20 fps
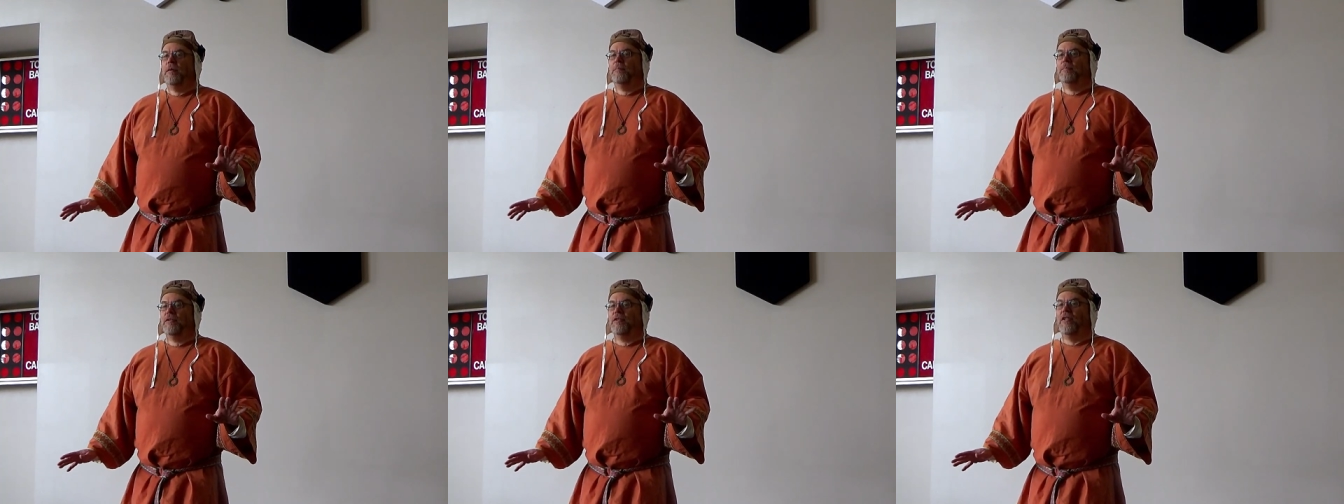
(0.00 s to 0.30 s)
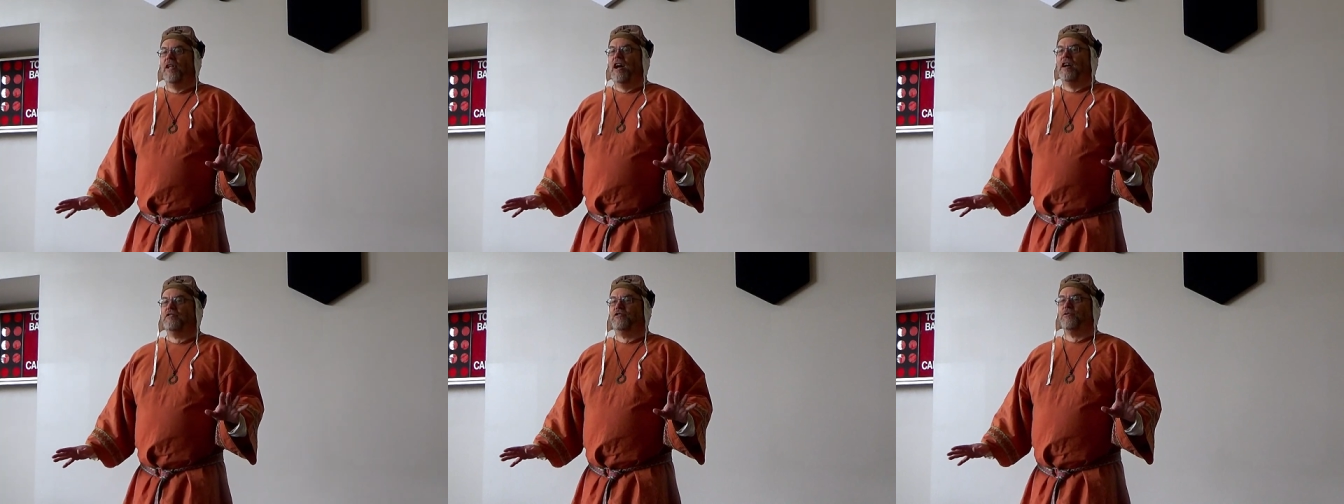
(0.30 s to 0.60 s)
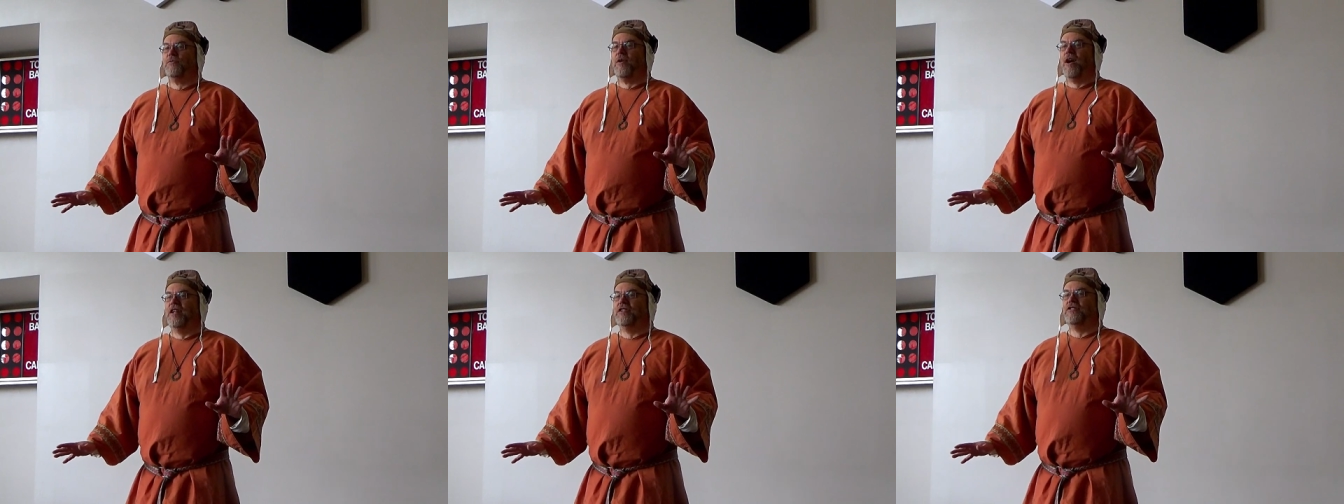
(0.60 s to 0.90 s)
Blood
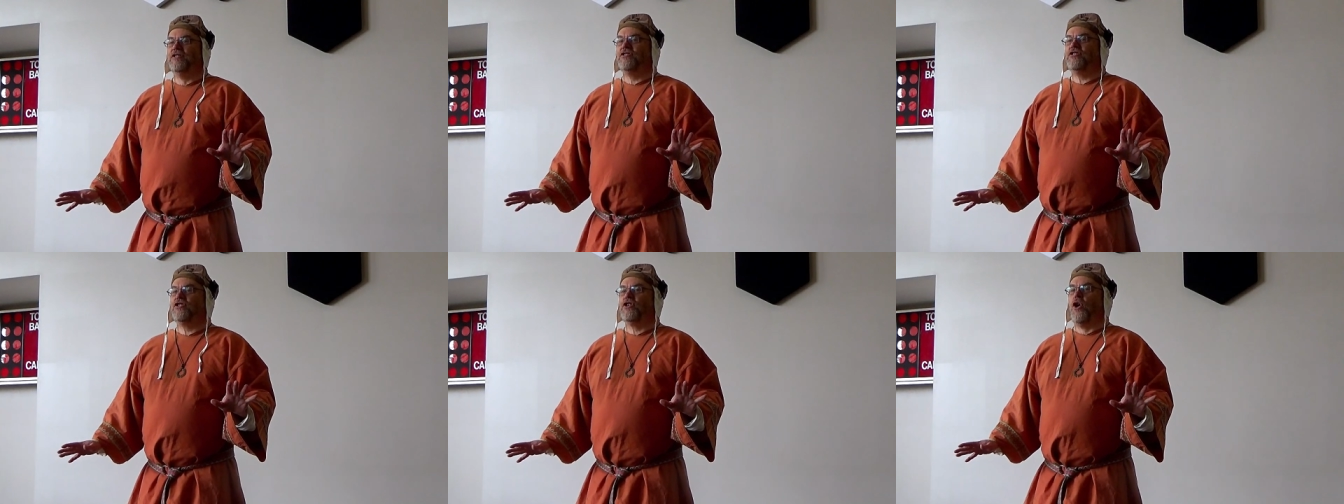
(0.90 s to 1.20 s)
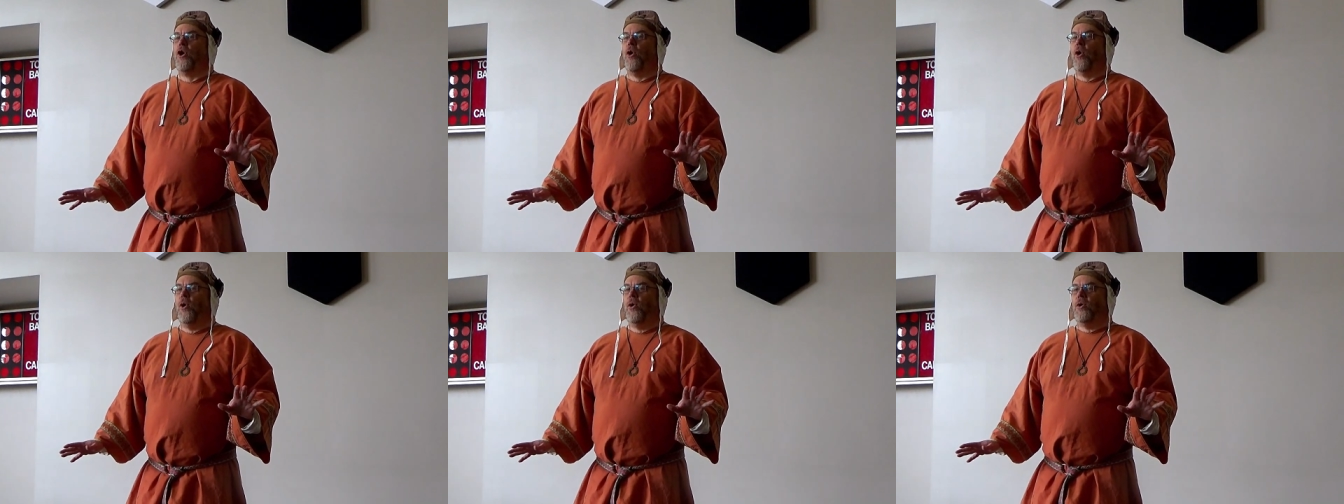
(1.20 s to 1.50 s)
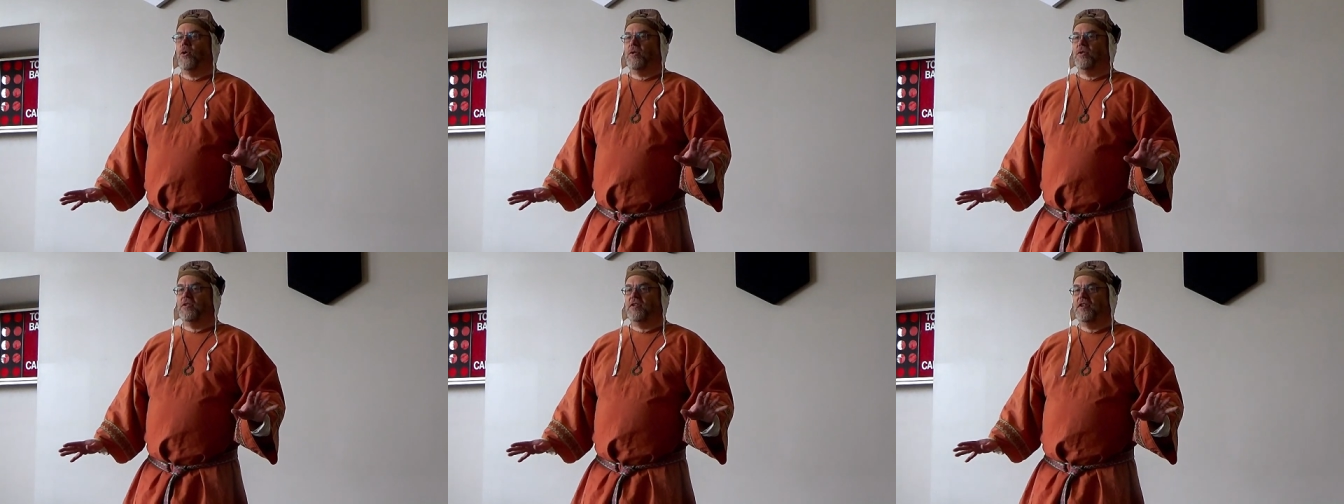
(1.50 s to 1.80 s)
runs
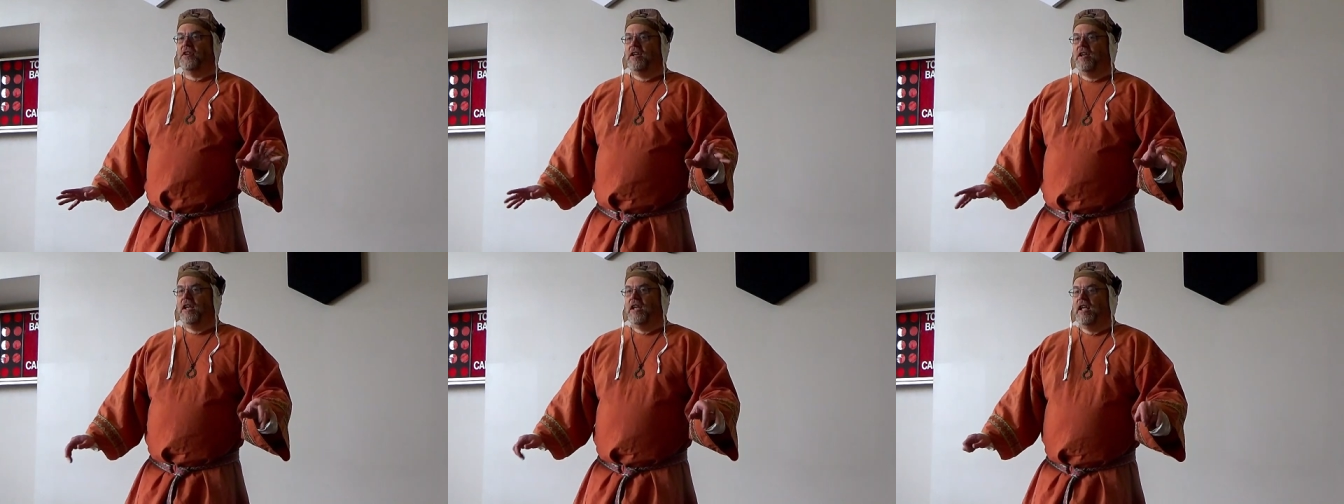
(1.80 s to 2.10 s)
cold.